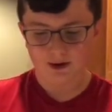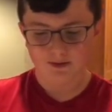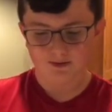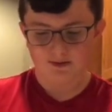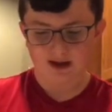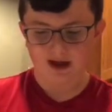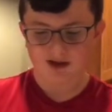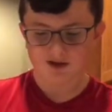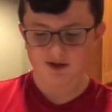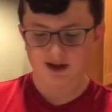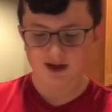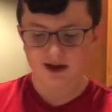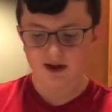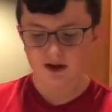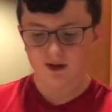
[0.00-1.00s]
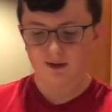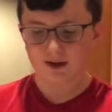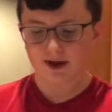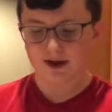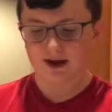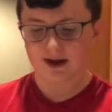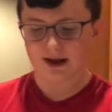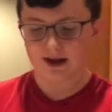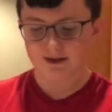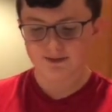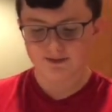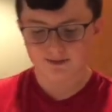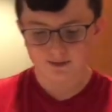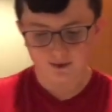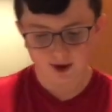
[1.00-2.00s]
That's really all we're gonna need
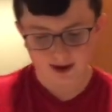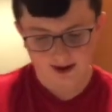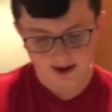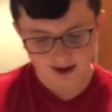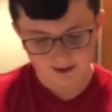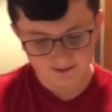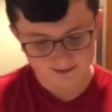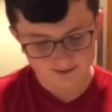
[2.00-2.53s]
right there.